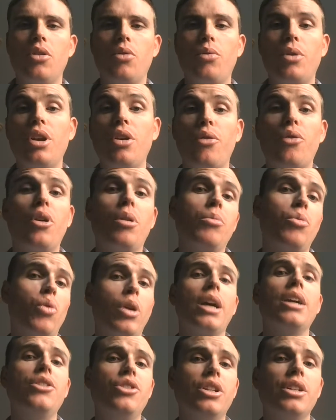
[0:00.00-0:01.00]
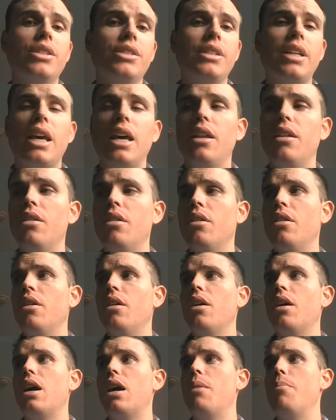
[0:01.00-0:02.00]
reaffirmed what I just said
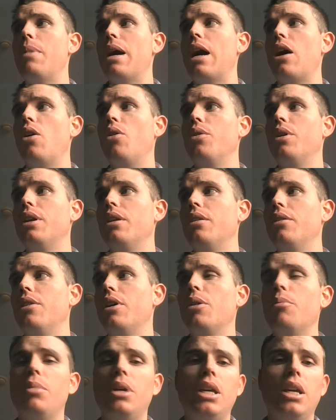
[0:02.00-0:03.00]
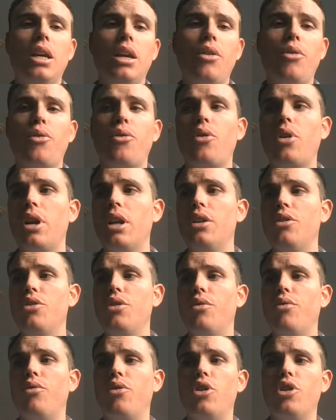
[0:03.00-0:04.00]
about there being a front
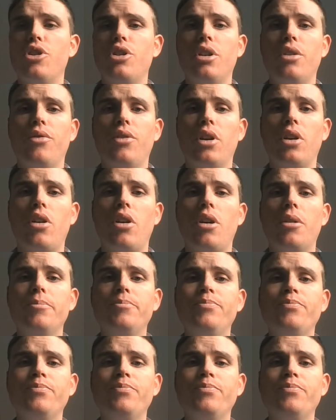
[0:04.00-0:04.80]
engine version of the car.